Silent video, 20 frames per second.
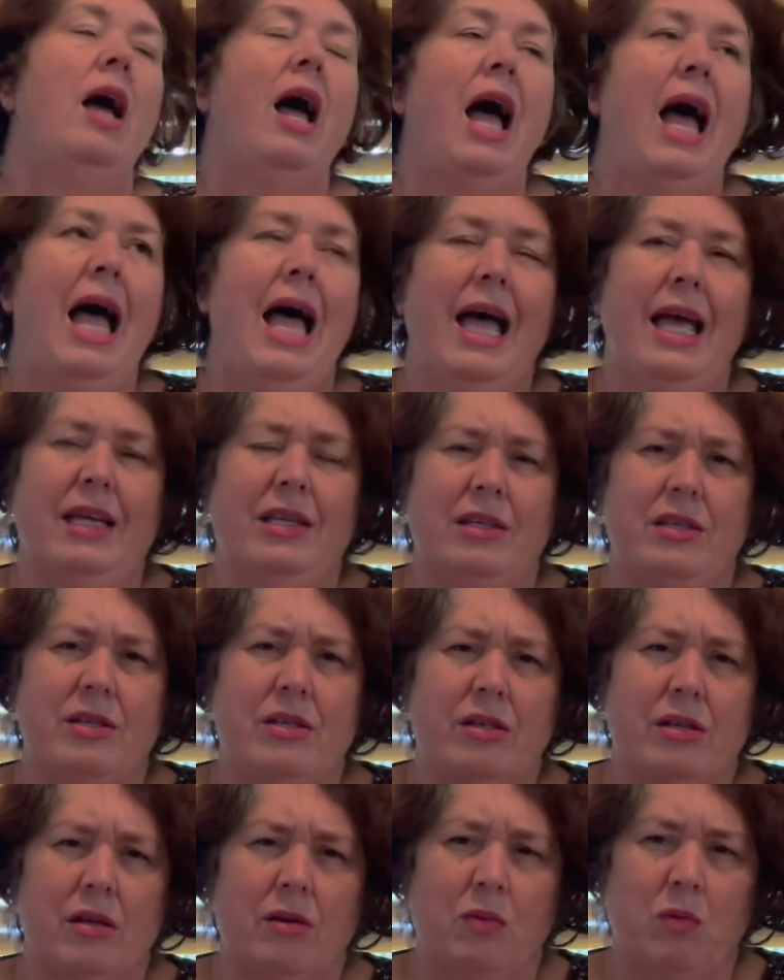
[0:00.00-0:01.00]

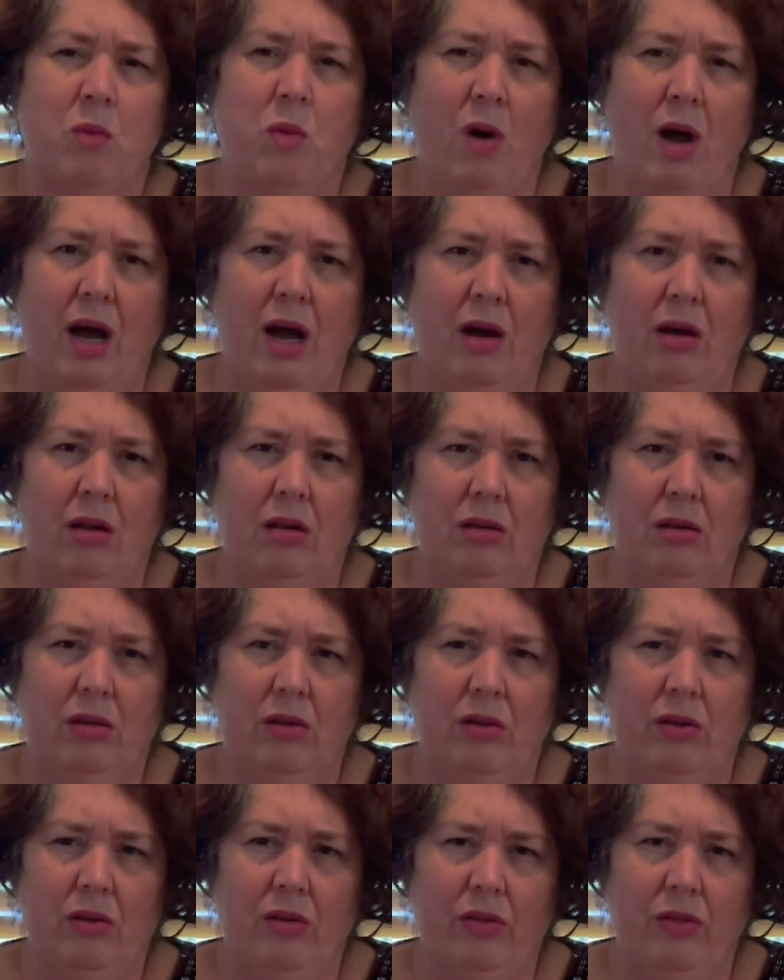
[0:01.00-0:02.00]
And
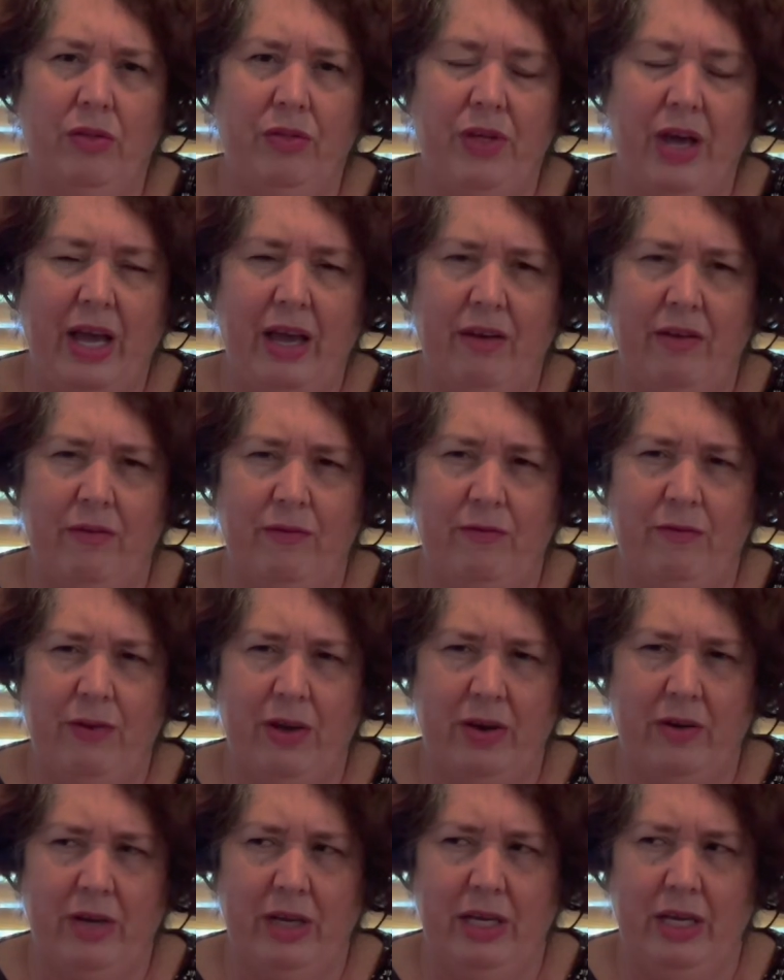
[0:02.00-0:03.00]
while they're
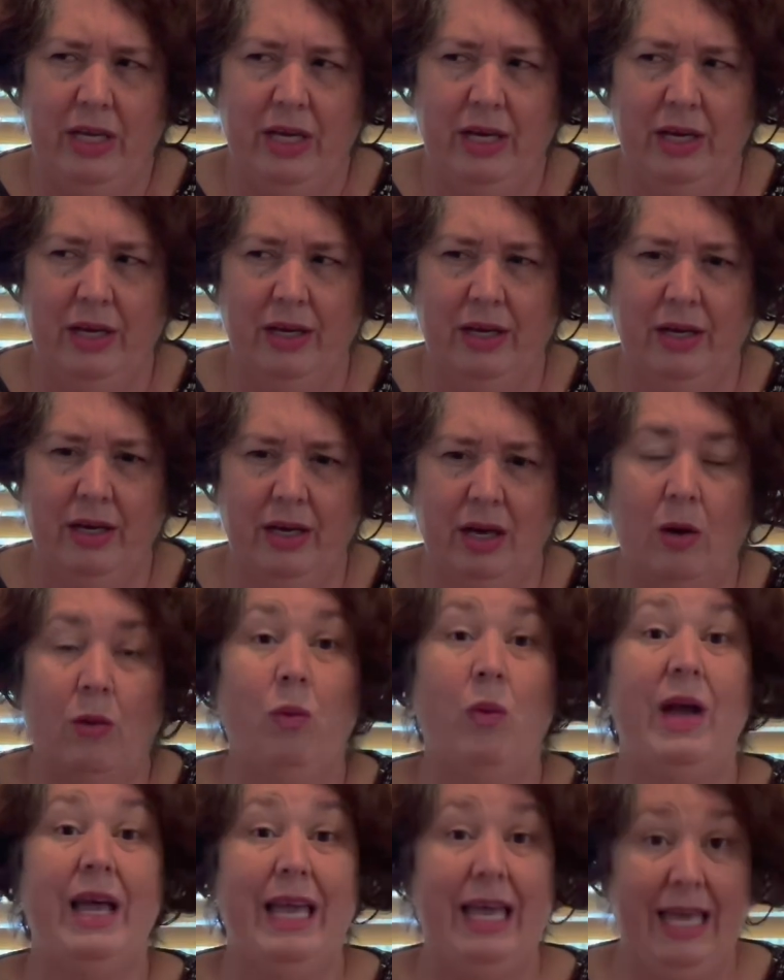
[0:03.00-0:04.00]
very
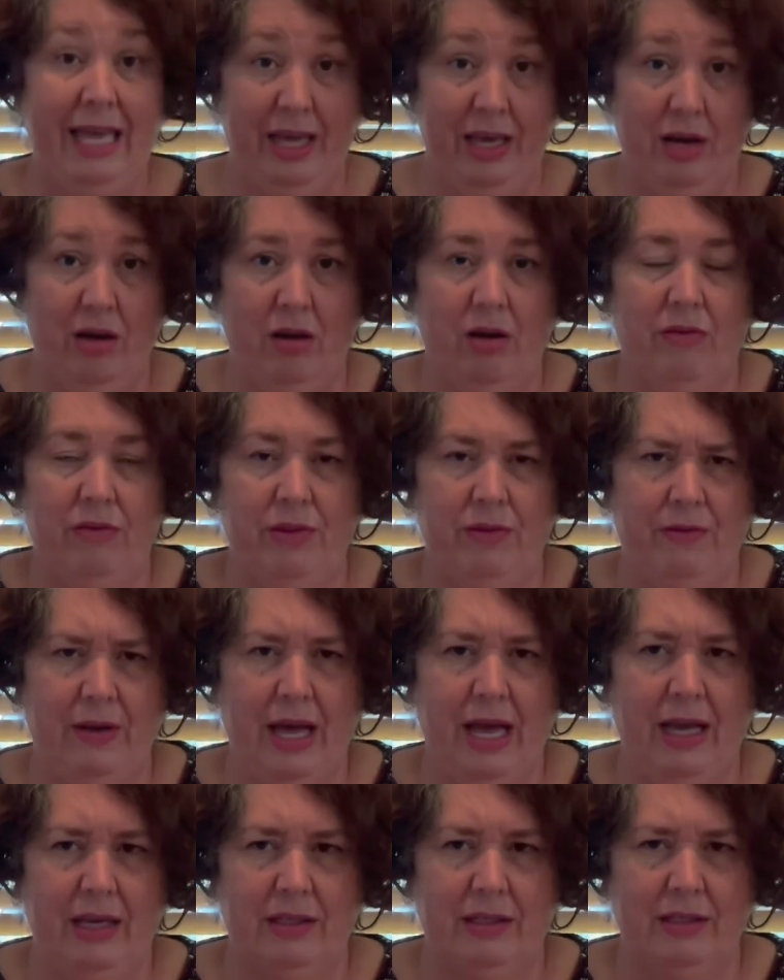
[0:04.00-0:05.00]
aware of the
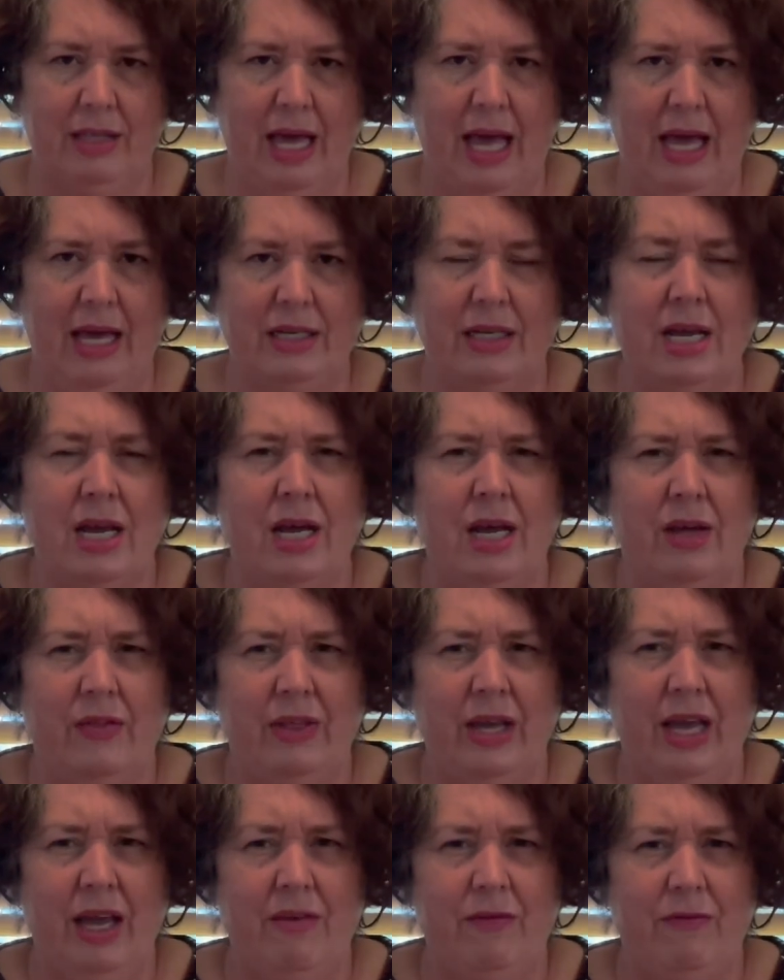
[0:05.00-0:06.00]
fact that
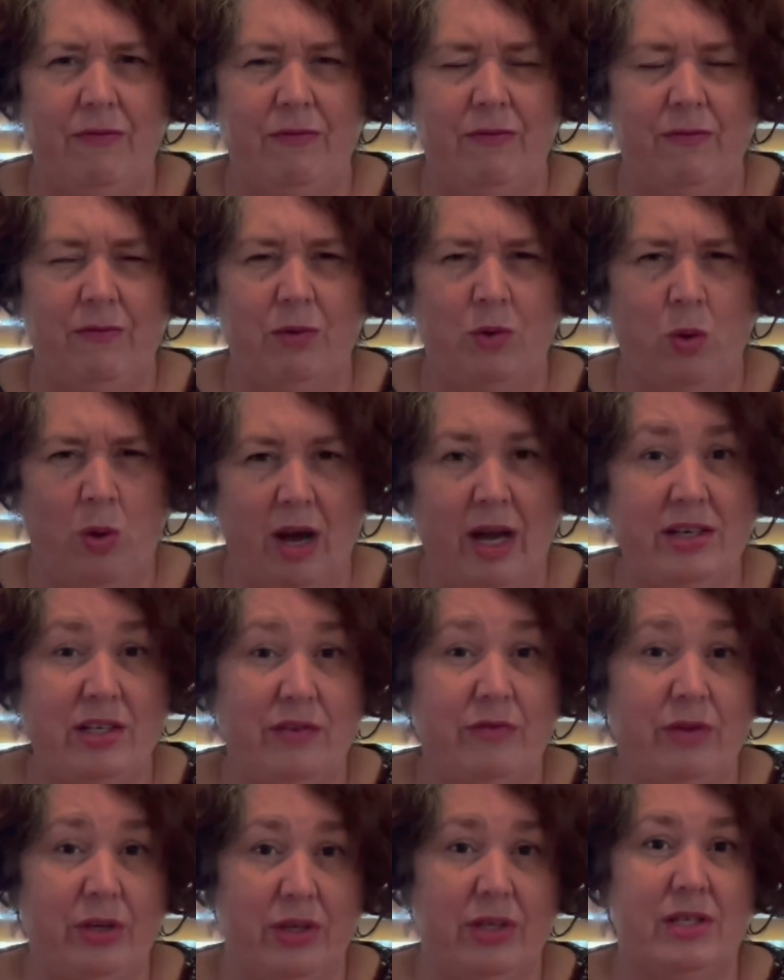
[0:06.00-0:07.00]
they have quite
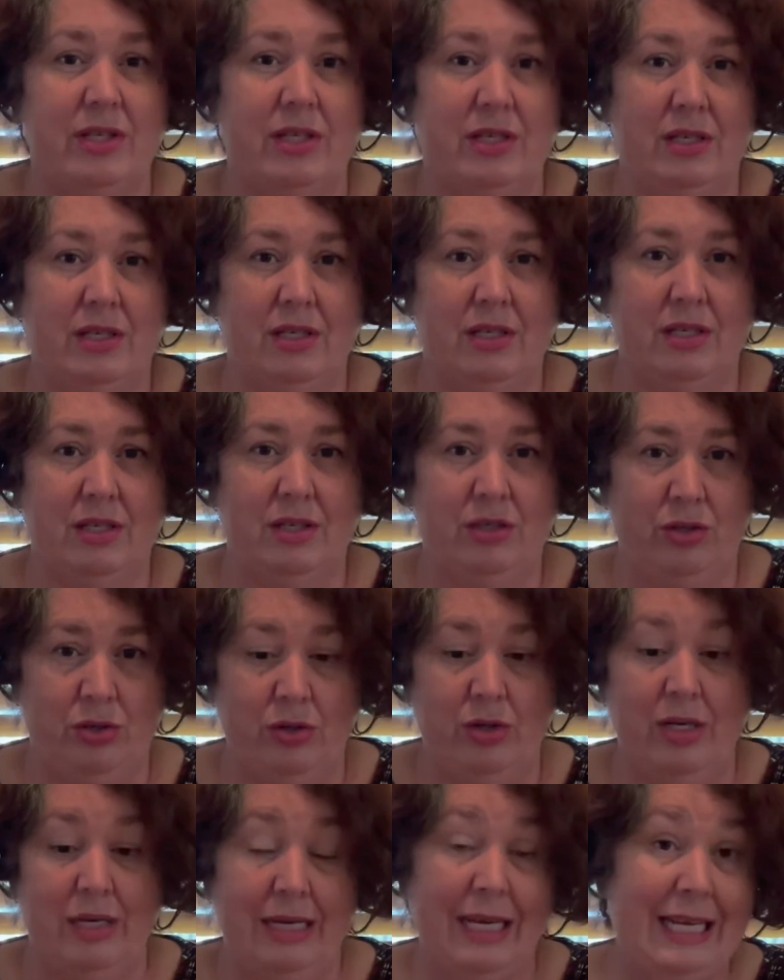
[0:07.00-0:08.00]
diverse
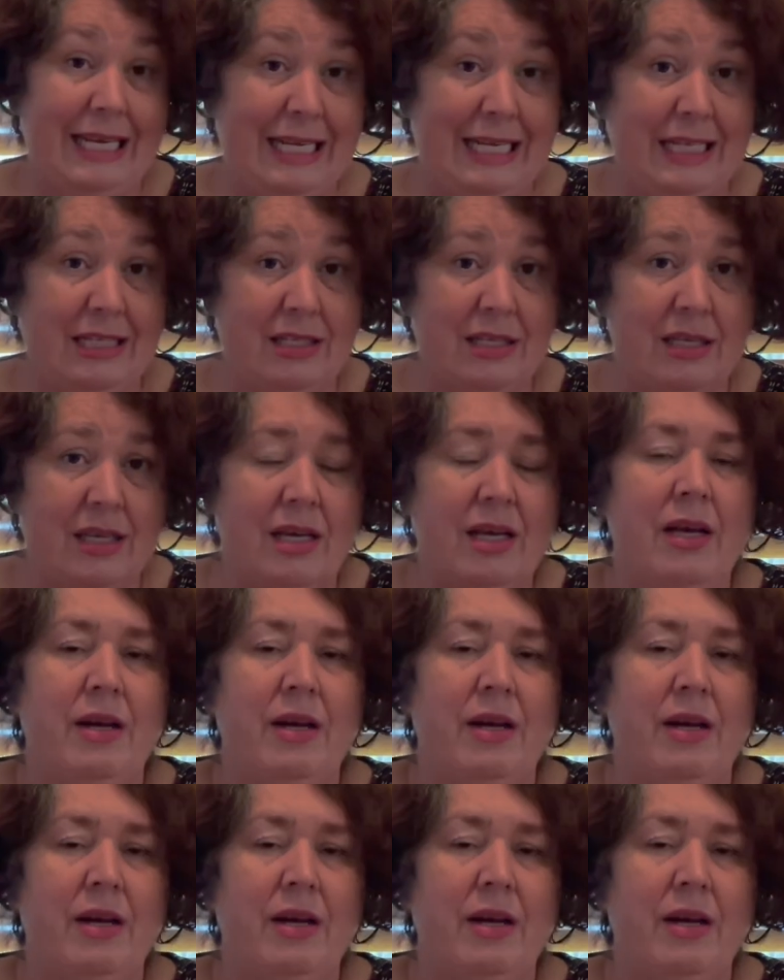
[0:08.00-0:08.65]
student needs,